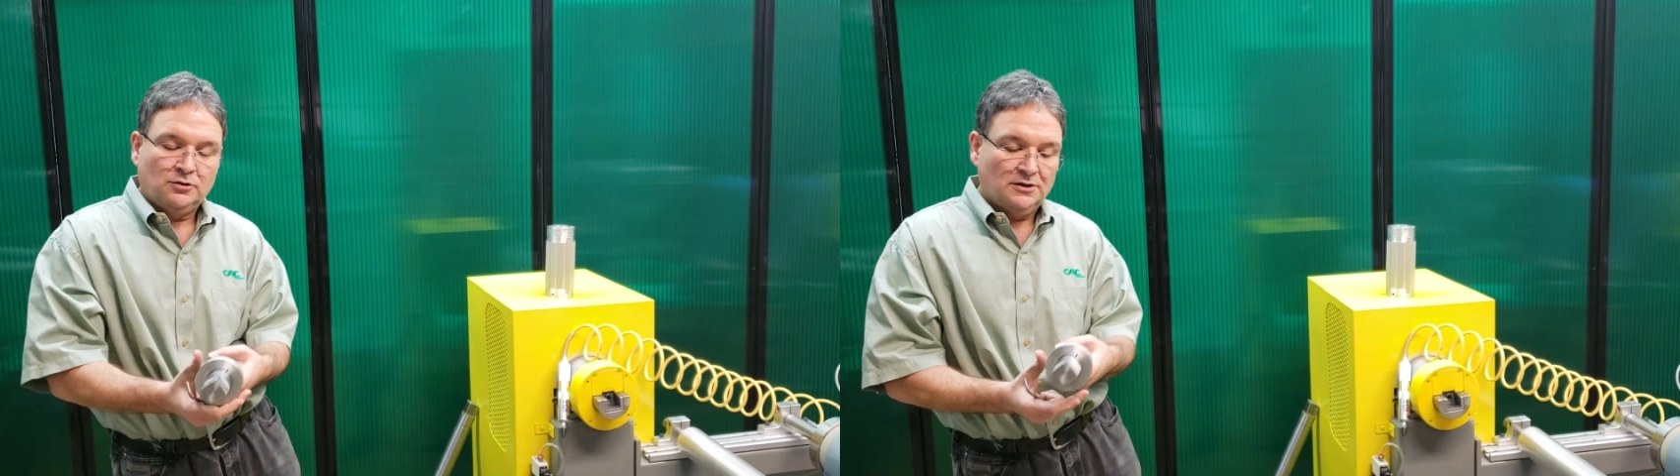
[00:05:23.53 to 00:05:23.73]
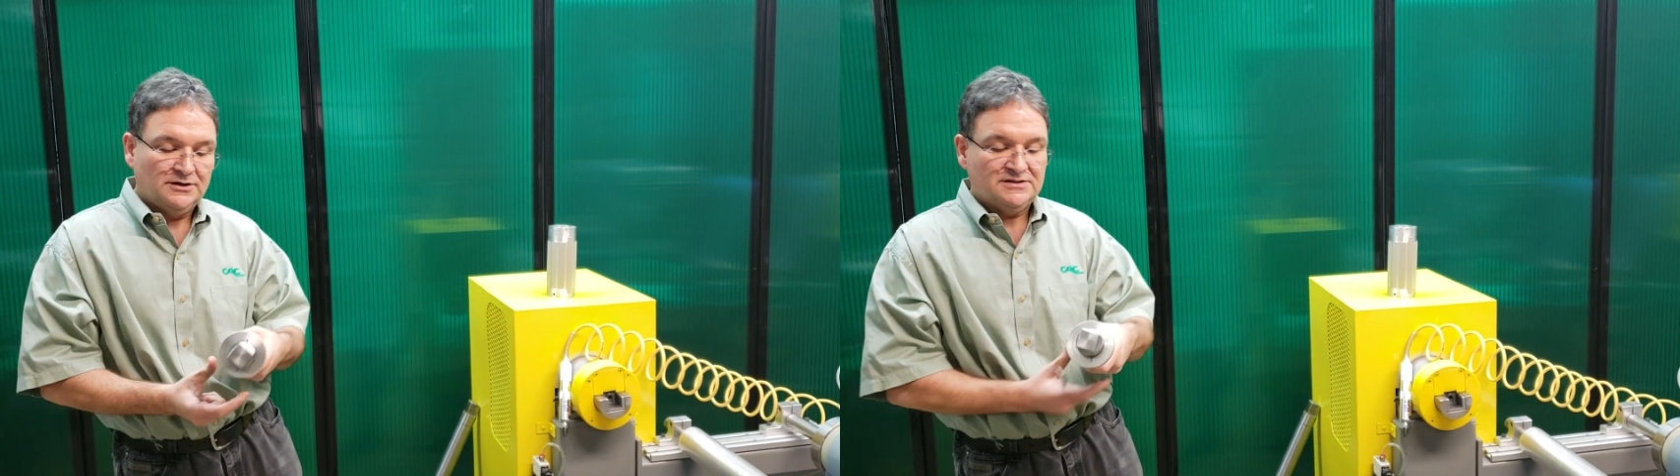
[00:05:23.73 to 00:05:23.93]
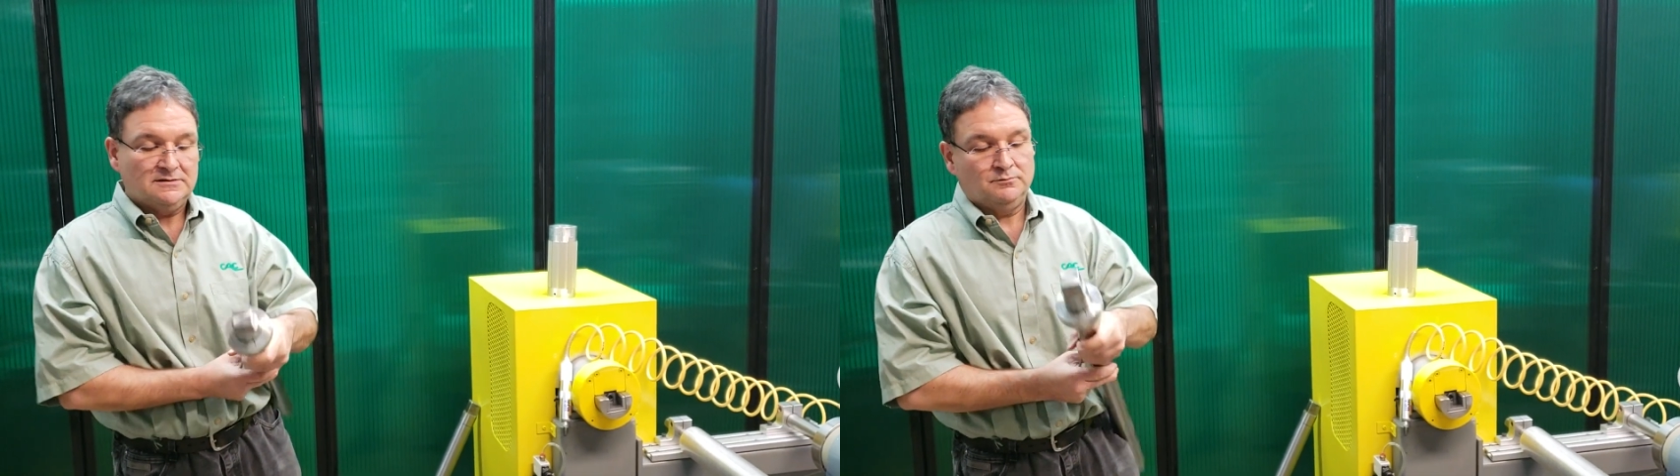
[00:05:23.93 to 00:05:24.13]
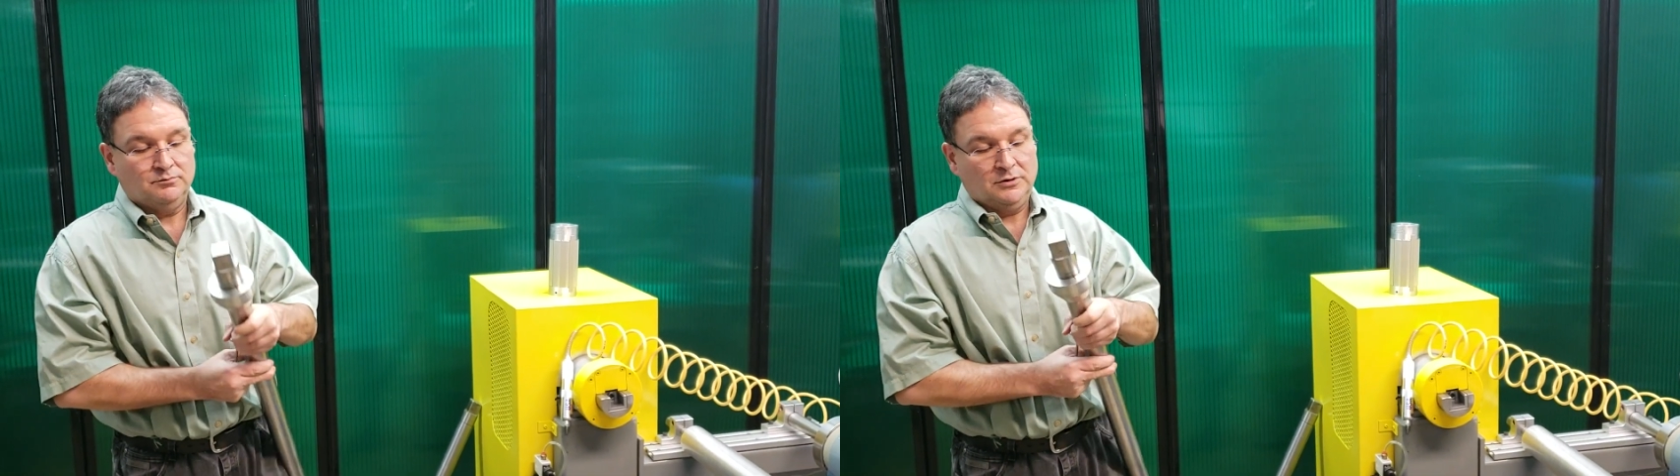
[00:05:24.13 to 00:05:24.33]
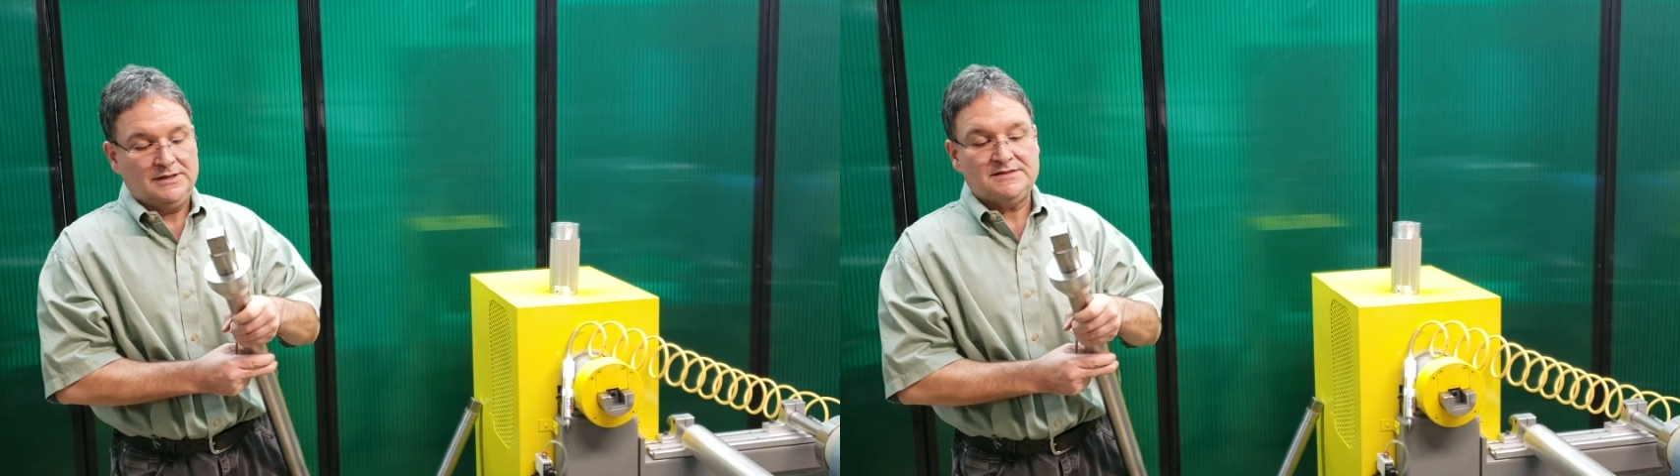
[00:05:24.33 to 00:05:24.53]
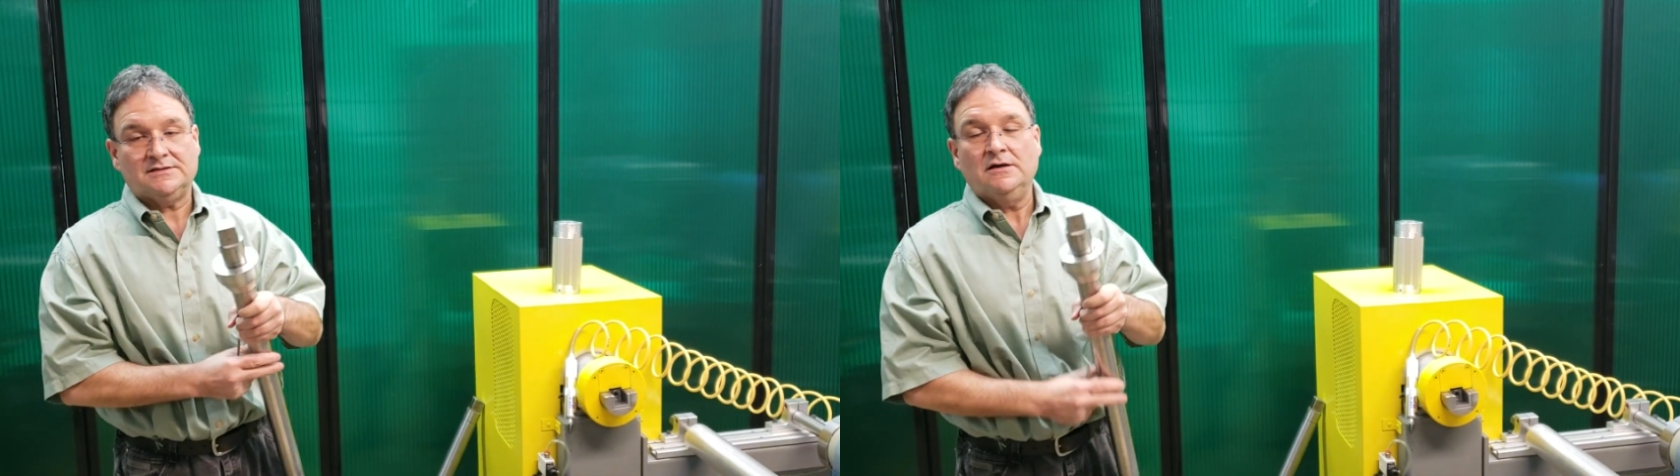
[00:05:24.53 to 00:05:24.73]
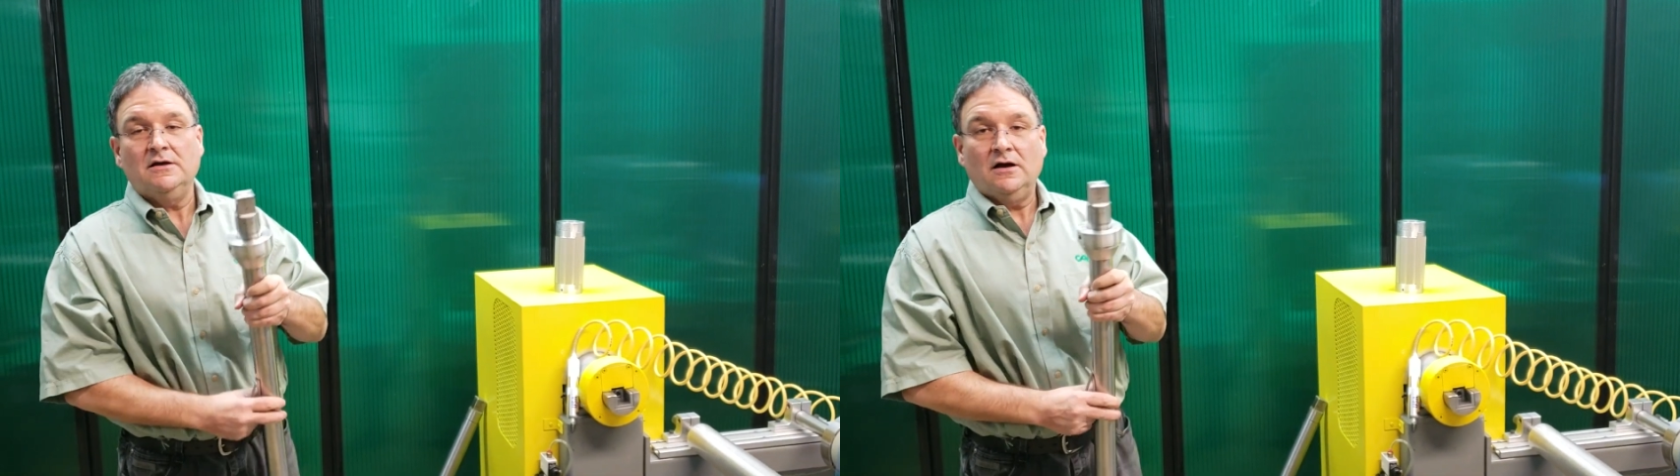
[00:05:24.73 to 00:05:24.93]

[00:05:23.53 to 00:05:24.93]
plug is in place